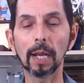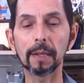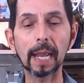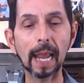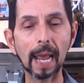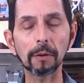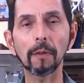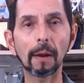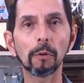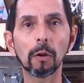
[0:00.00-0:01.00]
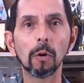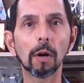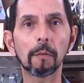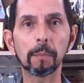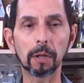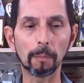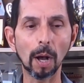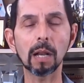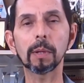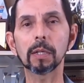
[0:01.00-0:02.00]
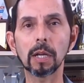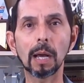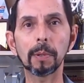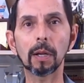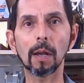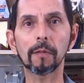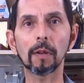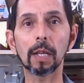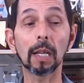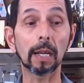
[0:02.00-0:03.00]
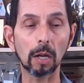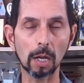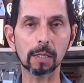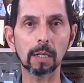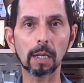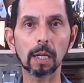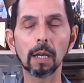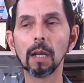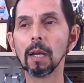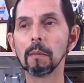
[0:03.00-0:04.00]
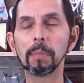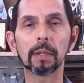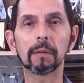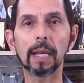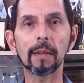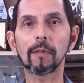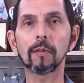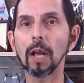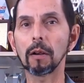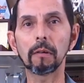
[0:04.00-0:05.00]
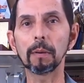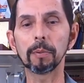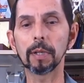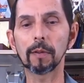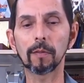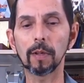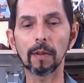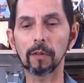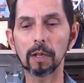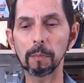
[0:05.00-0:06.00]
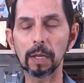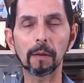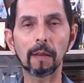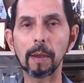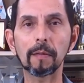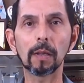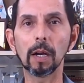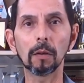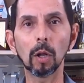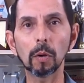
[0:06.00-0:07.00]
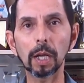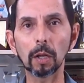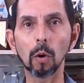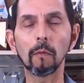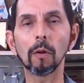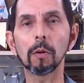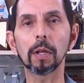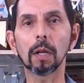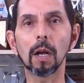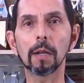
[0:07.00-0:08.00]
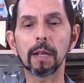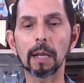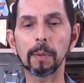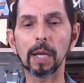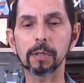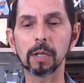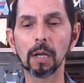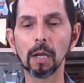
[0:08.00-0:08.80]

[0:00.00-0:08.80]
And they handle that really well, but they're bottoming and topping constantly, like constantly. But that's not grip. That's going to be basically unloading and overloading the contact patch.